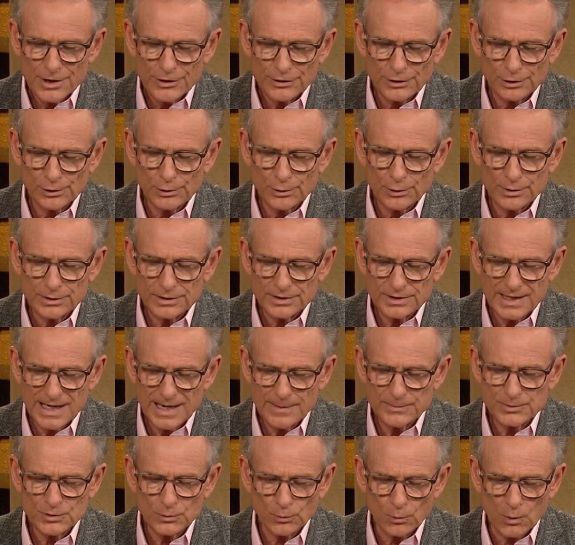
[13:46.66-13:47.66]
The Lord
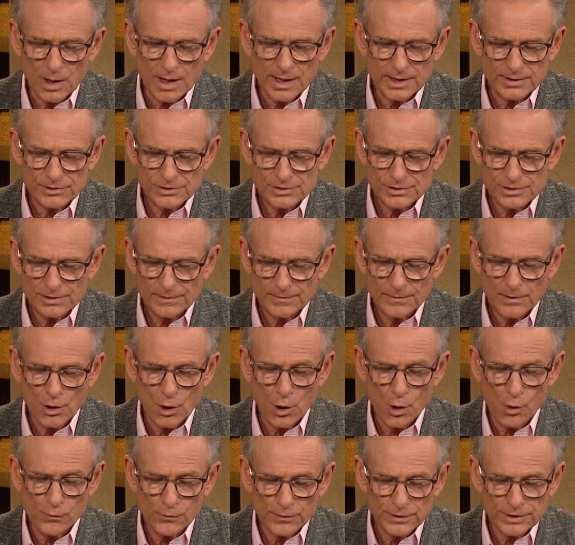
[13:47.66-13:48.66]
keeps watch
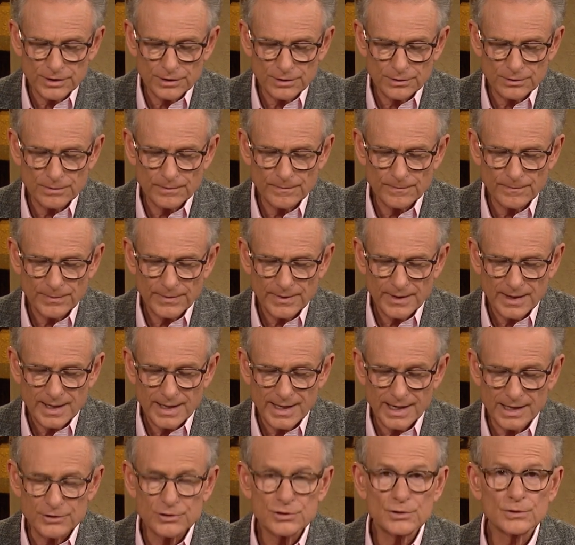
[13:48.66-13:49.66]
over you
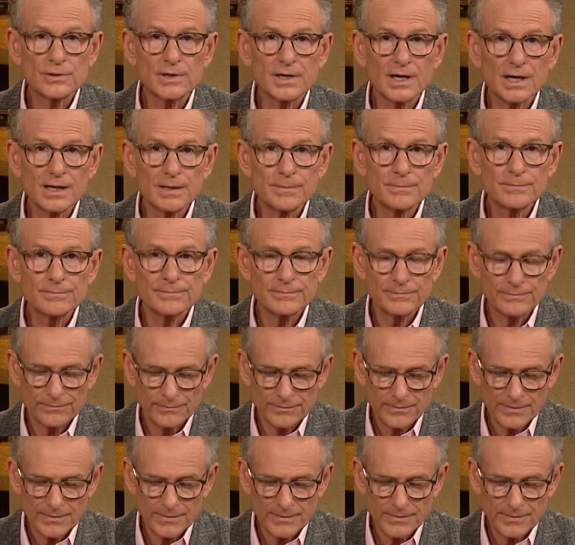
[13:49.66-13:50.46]
as you come